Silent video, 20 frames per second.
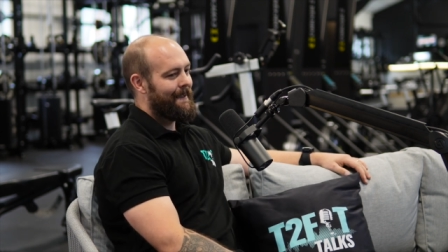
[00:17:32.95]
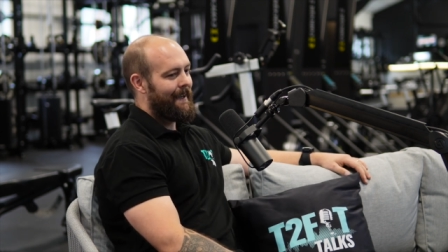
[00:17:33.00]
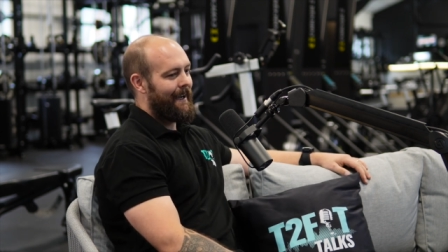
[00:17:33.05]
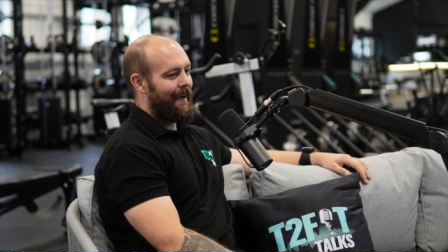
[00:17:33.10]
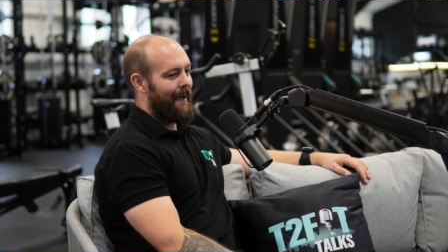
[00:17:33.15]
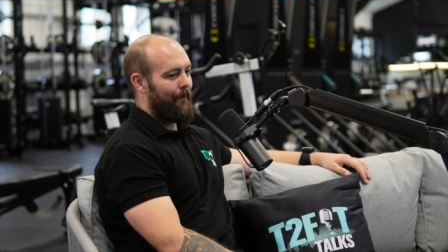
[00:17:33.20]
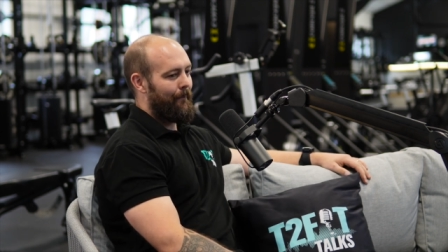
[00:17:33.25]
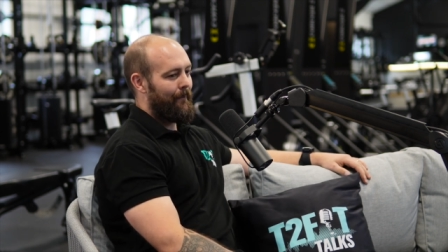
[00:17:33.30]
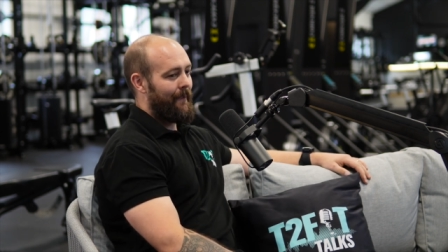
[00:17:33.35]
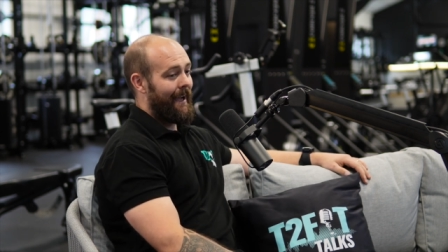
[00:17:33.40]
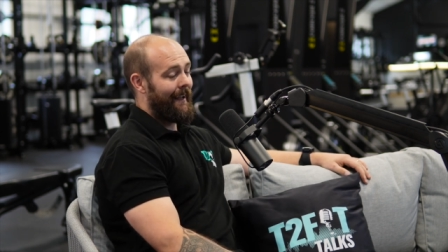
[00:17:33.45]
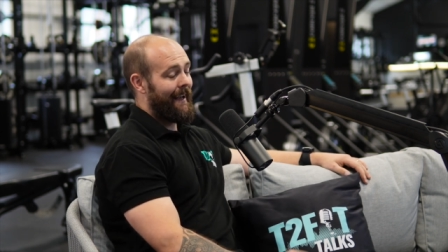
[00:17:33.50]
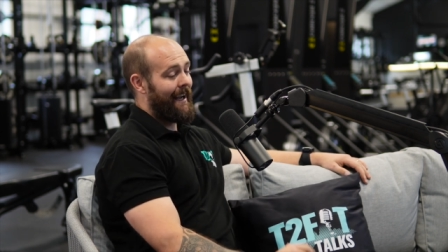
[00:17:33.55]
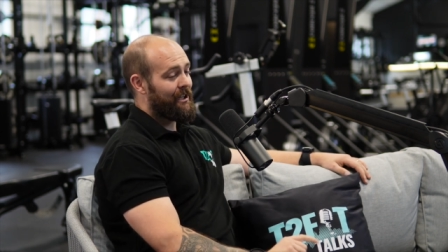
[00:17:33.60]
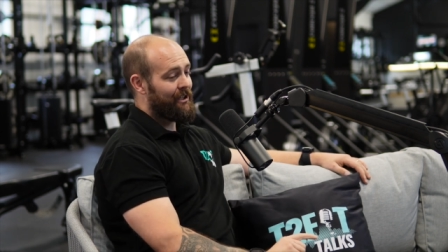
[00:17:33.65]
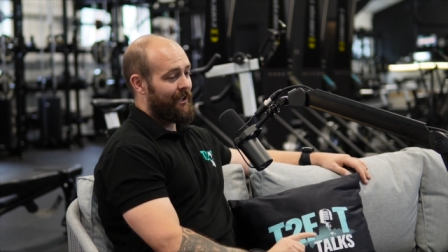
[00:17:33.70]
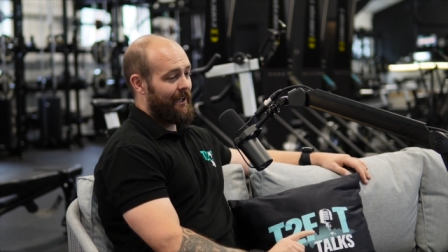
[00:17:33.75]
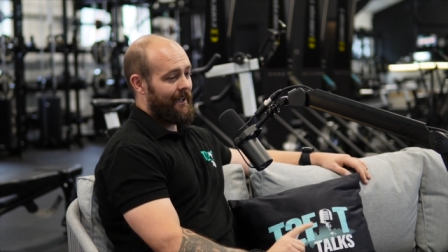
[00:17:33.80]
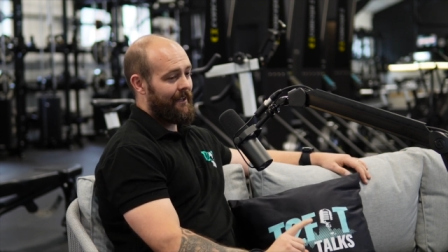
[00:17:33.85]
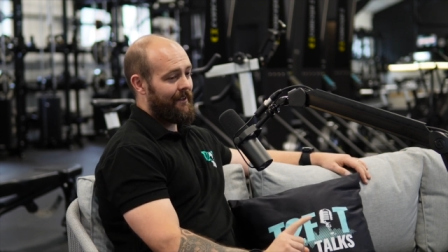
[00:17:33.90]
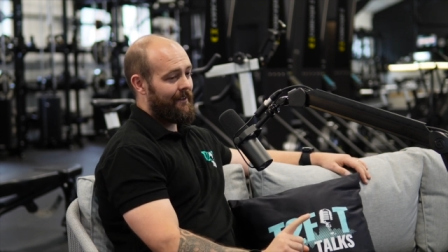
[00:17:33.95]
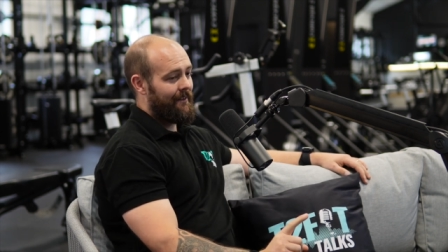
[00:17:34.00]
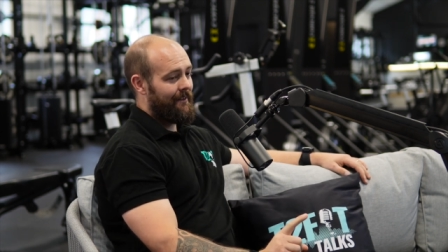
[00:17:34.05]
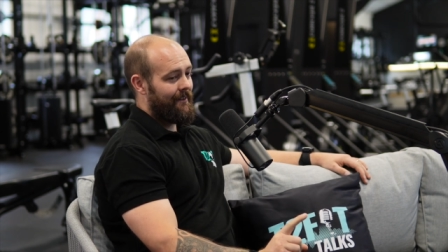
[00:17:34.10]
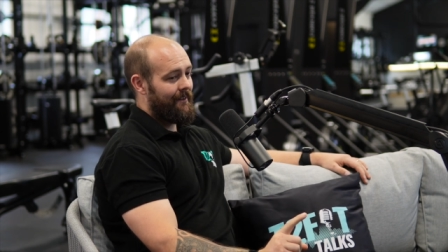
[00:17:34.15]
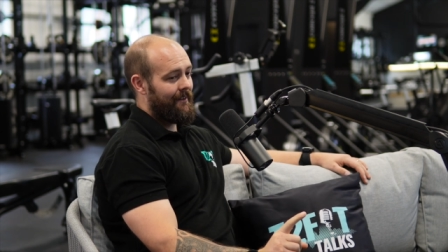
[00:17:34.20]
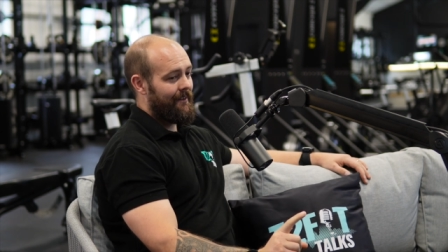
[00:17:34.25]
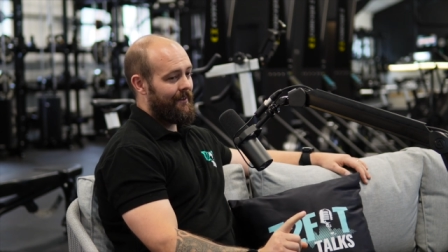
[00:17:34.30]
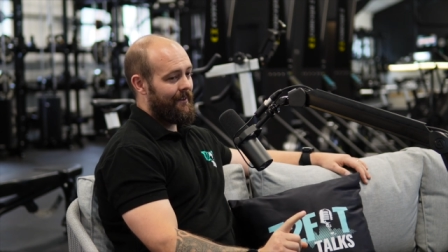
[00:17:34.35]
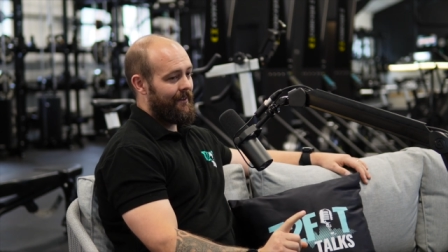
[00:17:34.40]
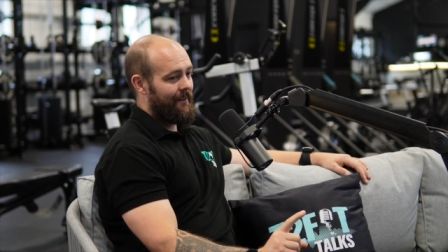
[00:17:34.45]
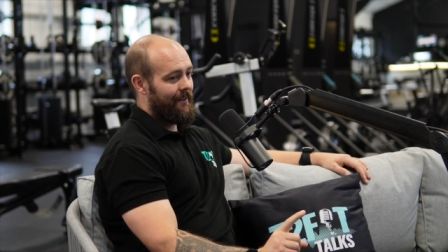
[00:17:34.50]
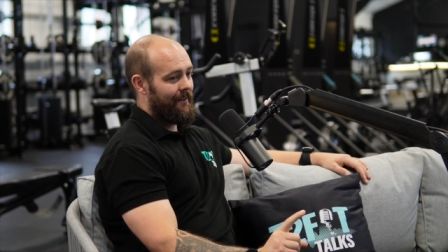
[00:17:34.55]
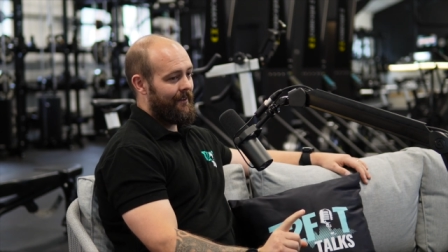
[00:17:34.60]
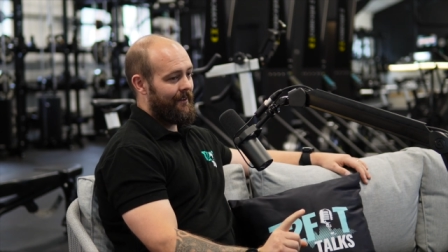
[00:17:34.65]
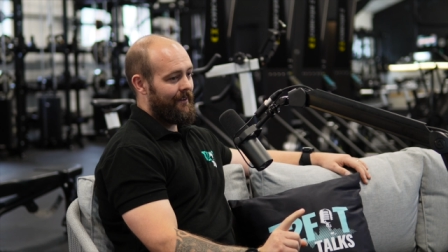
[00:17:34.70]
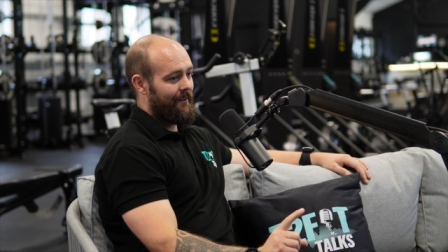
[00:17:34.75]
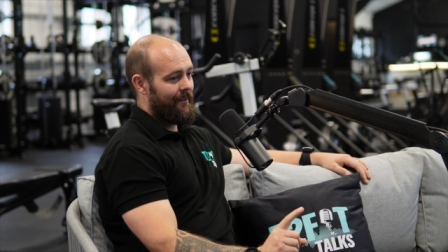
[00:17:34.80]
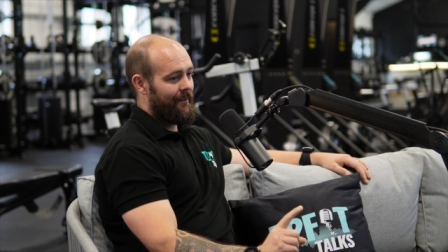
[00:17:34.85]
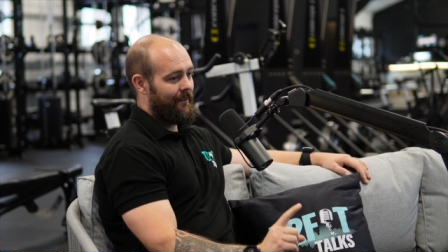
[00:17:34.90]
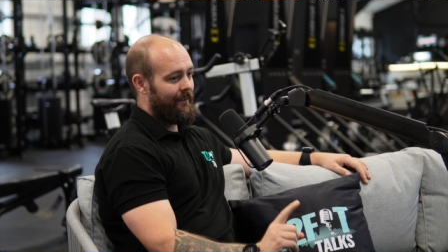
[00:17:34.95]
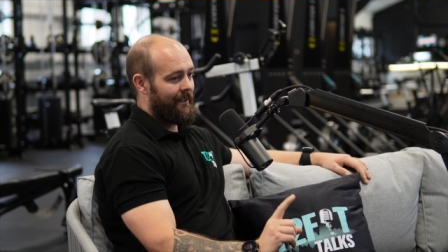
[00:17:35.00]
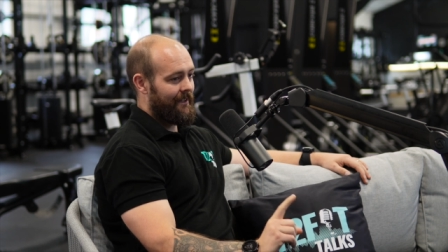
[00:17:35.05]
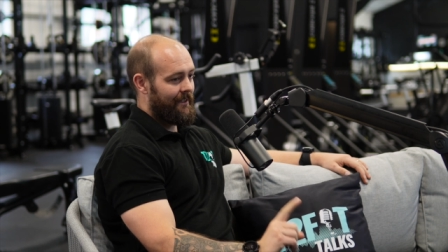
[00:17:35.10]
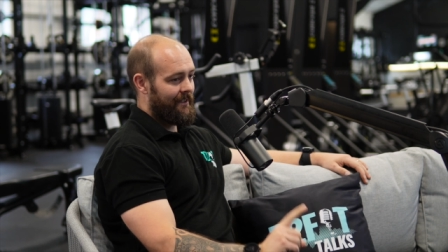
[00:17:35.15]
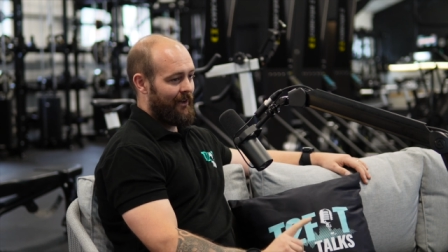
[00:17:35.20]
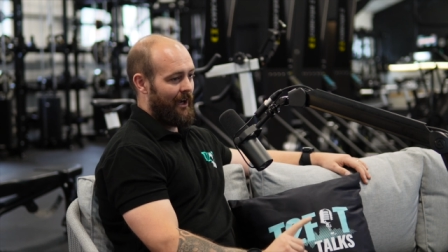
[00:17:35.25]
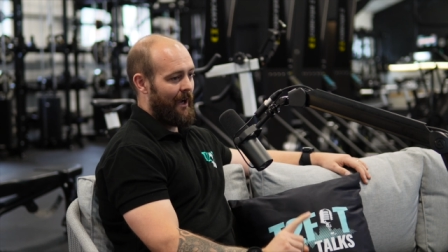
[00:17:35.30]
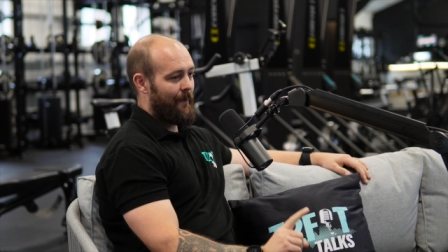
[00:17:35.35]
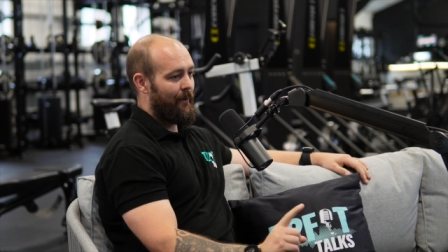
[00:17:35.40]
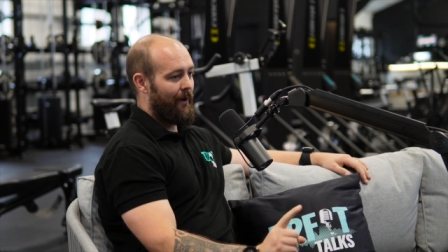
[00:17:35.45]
And actually, the time